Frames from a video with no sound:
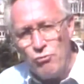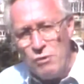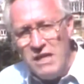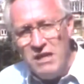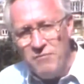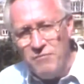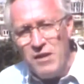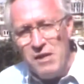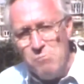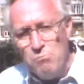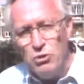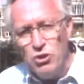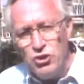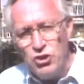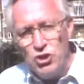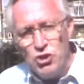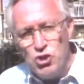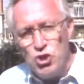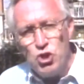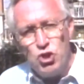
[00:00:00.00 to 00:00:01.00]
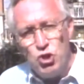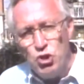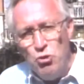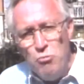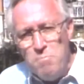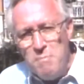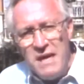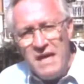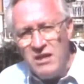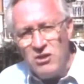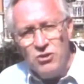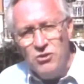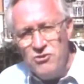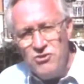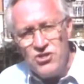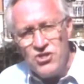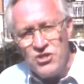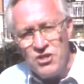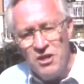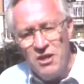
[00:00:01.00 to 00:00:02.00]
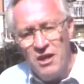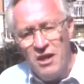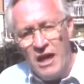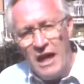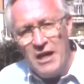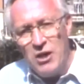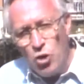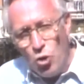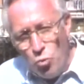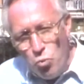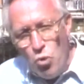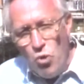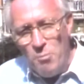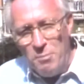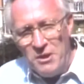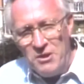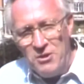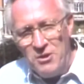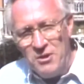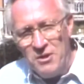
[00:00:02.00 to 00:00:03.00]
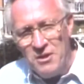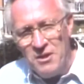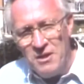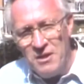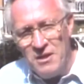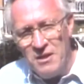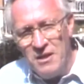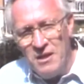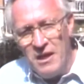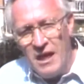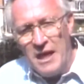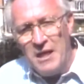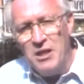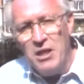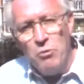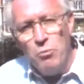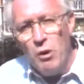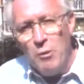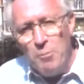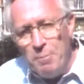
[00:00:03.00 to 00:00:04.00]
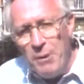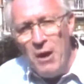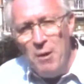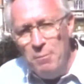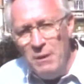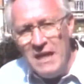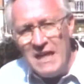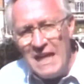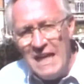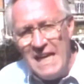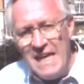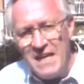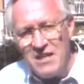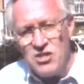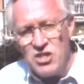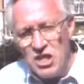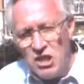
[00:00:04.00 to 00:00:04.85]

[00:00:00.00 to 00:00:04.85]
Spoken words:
3 of them were just shoemakers, and a woman. And they were publicly